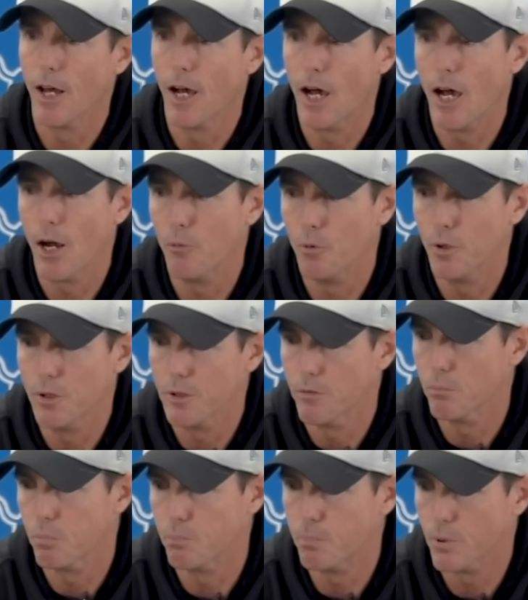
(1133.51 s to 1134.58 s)
I
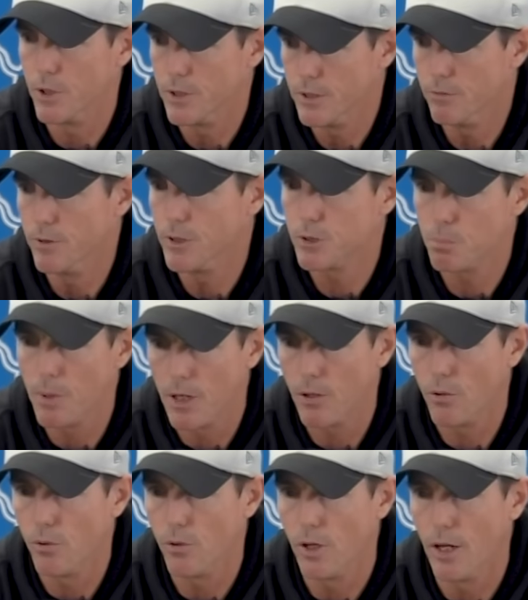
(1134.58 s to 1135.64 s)
really believe this my
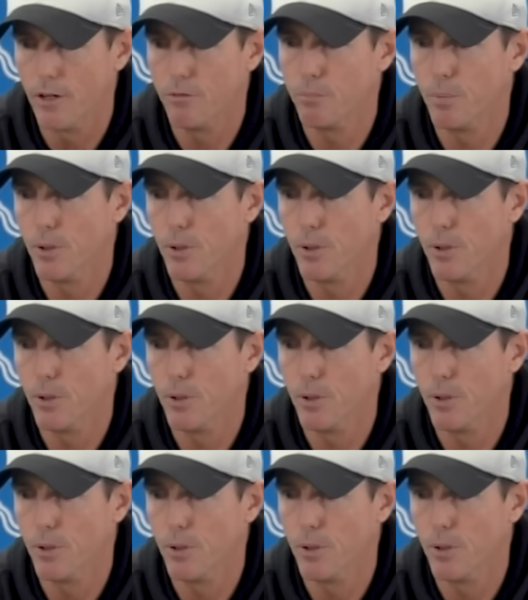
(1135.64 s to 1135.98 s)
whole life,